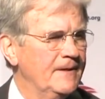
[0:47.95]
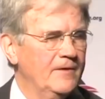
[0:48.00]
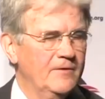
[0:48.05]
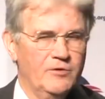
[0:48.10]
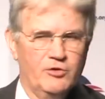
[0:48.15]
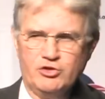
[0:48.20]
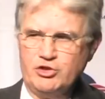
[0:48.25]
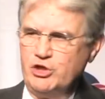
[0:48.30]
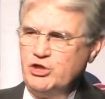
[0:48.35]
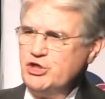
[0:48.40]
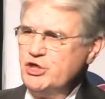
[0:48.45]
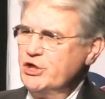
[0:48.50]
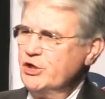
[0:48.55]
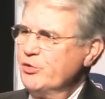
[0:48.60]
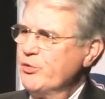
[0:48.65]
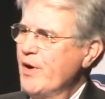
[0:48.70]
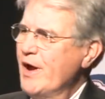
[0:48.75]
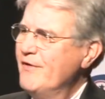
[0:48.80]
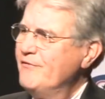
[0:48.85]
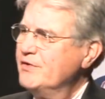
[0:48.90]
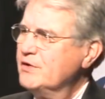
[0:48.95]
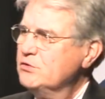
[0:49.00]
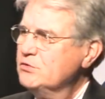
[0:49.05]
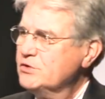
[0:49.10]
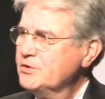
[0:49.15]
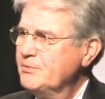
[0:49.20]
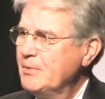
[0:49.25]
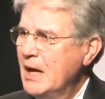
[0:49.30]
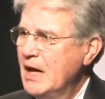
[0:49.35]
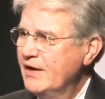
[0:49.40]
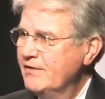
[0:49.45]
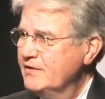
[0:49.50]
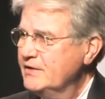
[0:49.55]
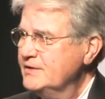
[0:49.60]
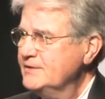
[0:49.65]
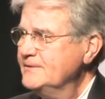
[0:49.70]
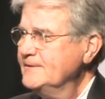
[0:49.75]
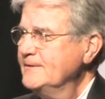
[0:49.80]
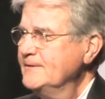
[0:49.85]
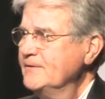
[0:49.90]
There's a geographical divide.
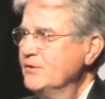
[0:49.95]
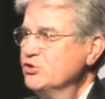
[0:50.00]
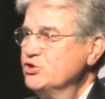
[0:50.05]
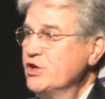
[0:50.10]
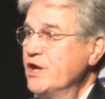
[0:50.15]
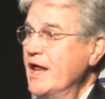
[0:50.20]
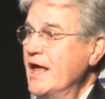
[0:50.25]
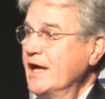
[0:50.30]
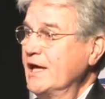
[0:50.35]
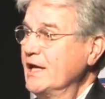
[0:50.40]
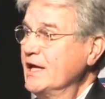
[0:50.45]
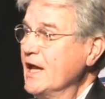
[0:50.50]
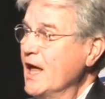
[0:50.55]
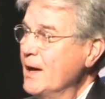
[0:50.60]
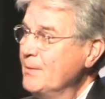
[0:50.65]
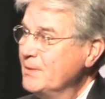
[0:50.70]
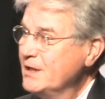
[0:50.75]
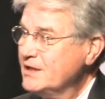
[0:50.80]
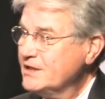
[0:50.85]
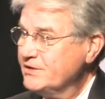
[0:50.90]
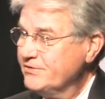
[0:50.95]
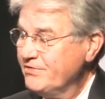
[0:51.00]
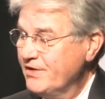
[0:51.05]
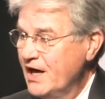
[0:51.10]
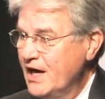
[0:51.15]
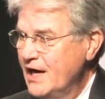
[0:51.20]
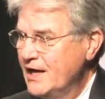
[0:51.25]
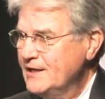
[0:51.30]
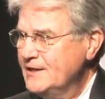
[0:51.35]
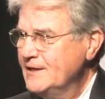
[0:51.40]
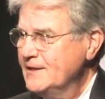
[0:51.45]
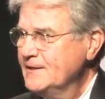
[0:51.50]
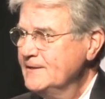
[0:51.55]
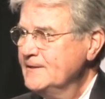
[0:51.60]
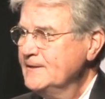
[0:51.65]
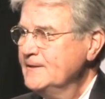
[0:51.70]
There's an economic divide.